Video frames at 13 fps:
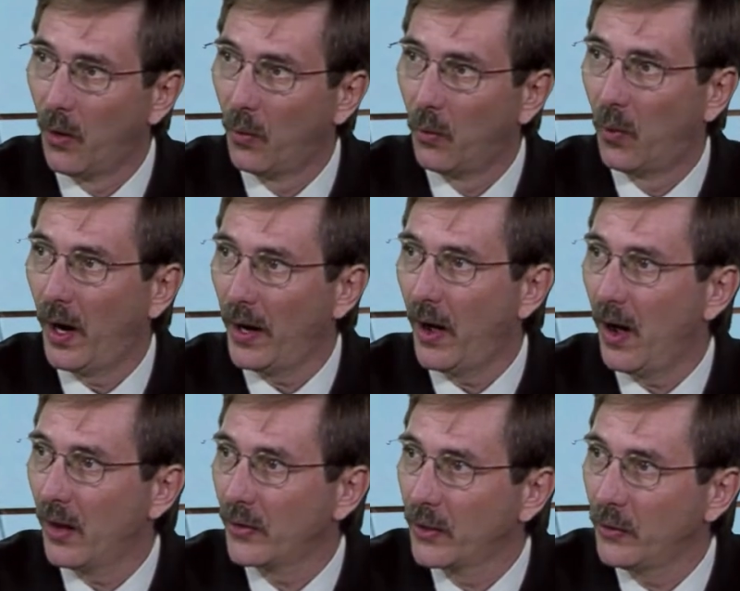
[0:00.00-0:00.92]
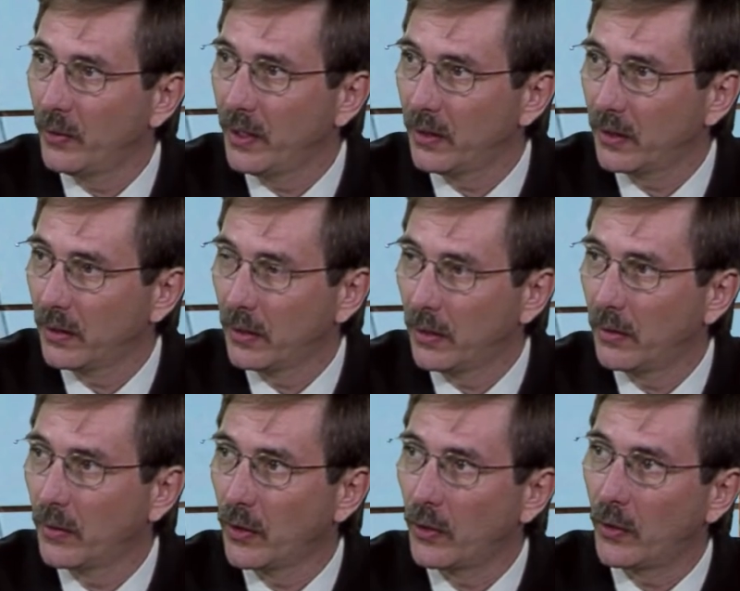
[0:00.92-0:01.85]
what all
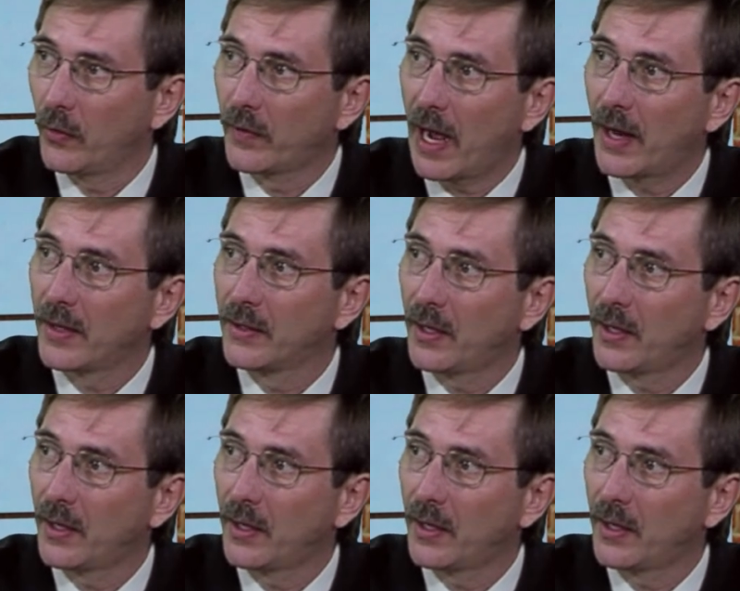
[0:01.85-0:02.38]
you've gotten